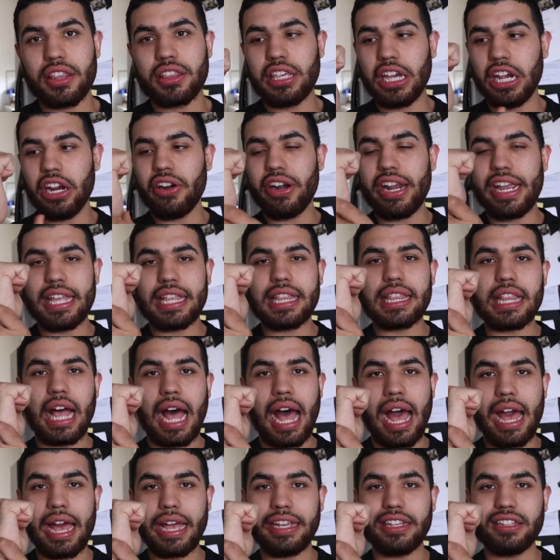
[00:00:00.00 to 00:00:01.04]
they're in
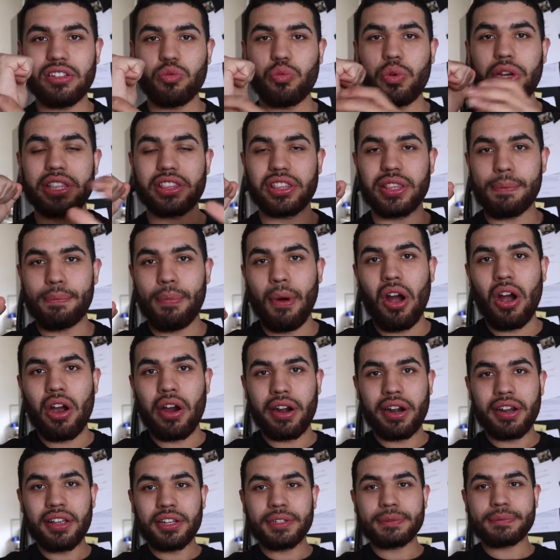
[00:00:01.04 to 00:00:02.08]
line with the
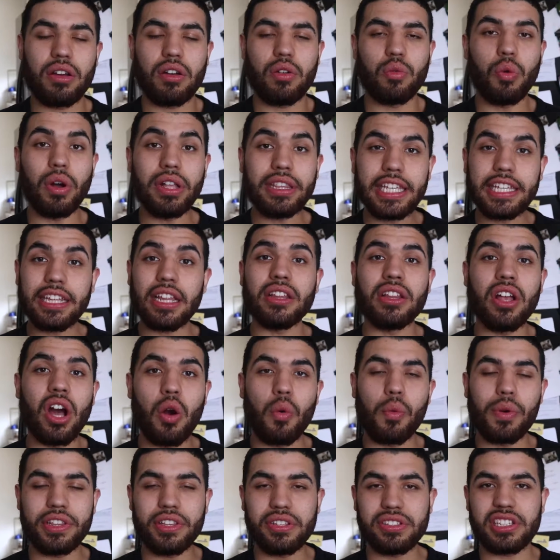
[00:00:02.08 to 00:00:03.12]
bar. One thing to
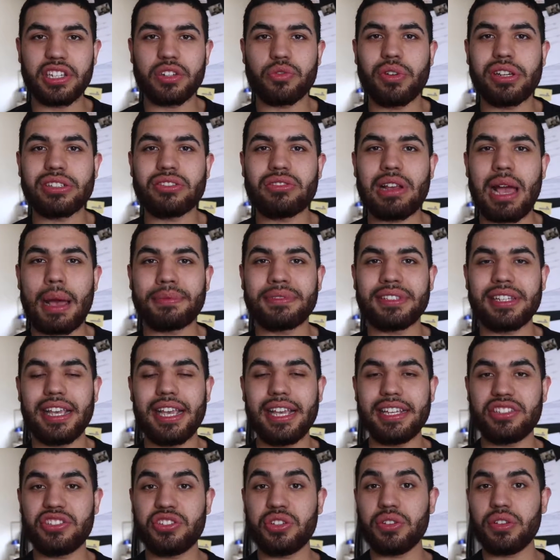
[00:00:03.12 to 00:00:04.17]
note when using wrist wraps
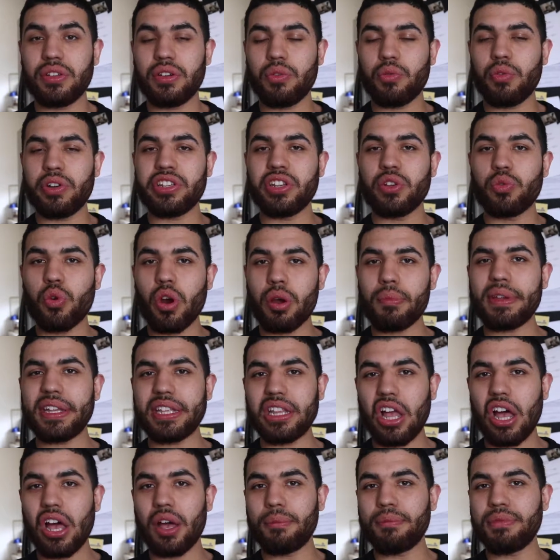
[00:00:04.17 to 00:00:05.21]
is when you're
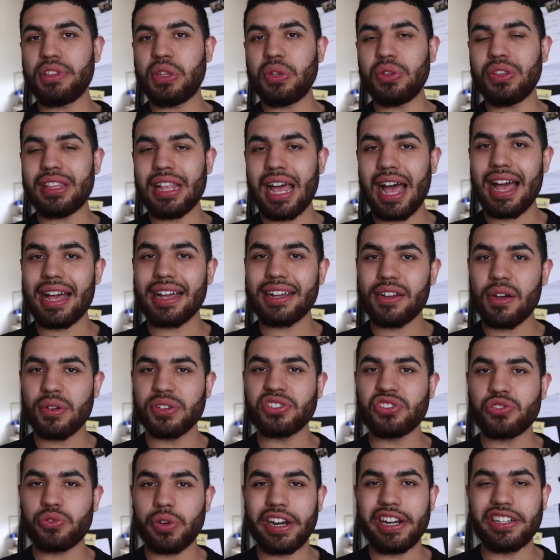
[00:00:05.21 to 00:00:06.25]
warming up, do not go
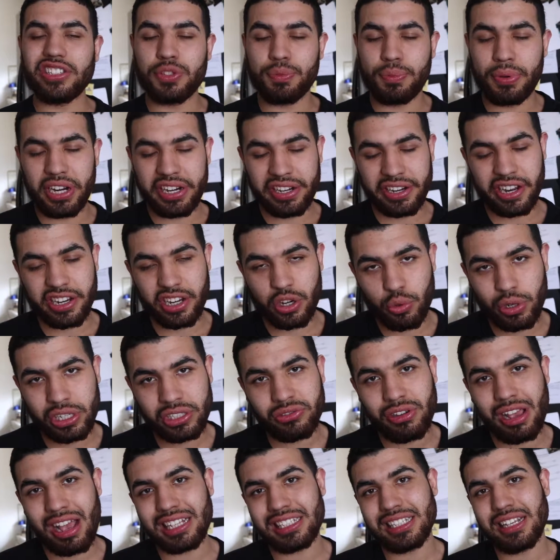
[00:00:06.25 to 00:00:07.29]
straight into putting on your
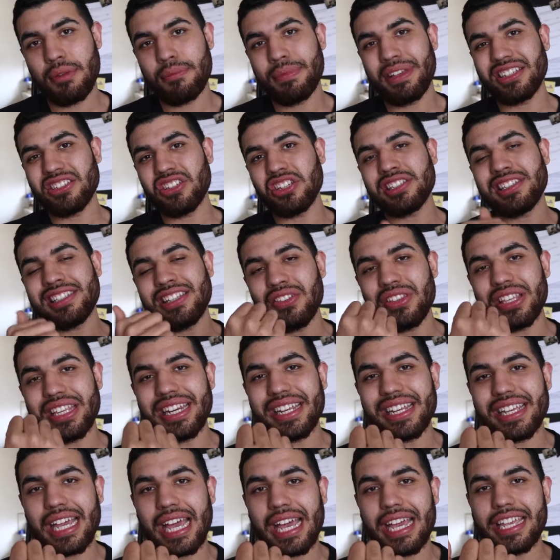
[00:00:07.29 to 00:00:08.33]
wrist wraps because you still need
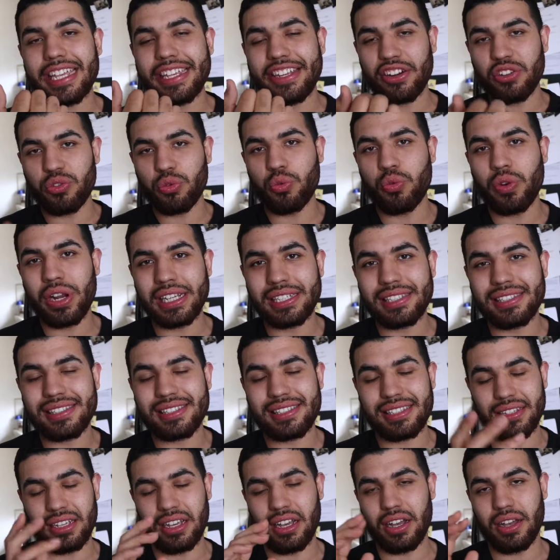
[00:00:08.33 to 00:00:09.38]
to get your
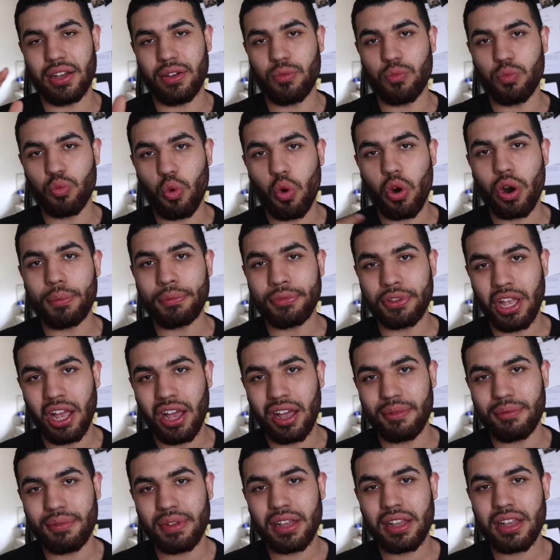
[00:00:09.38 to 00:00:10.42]
wrist warmed
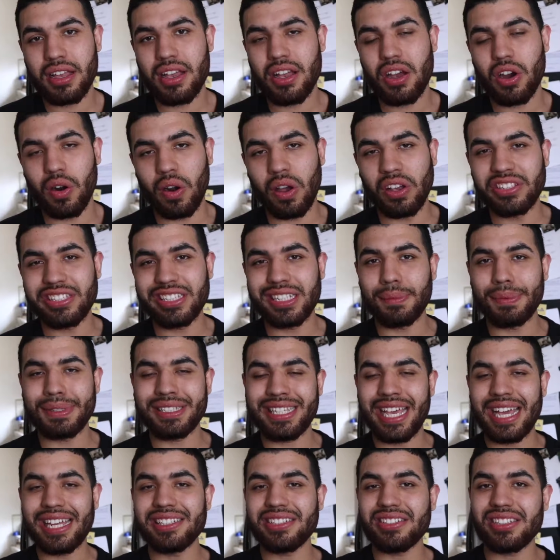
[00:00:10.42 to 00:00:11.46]
up, or else you could
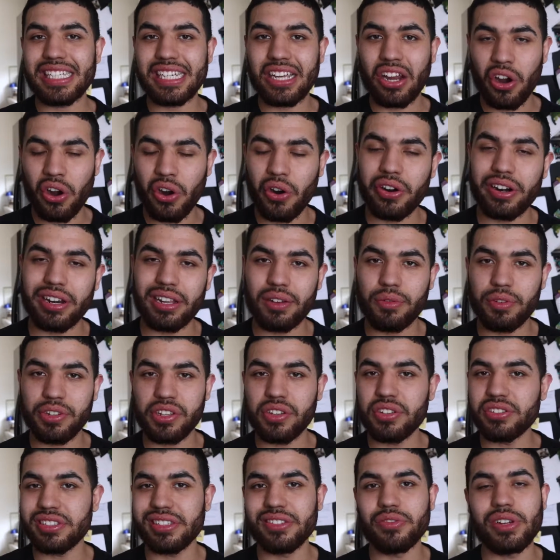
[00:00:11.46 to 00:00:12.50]
potentially hurt it when
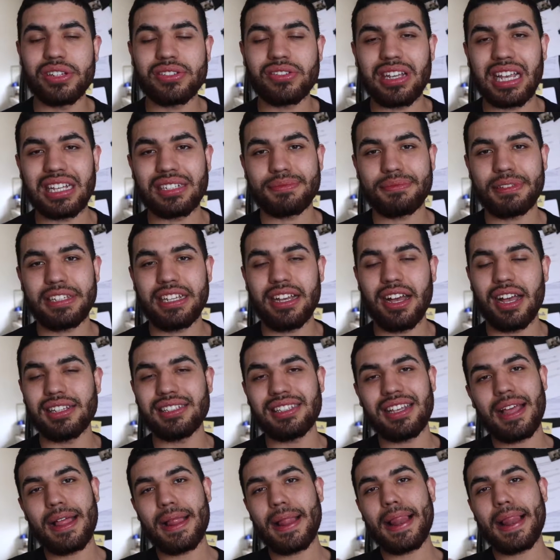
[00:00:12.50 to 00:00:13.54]
using wrist wraps, because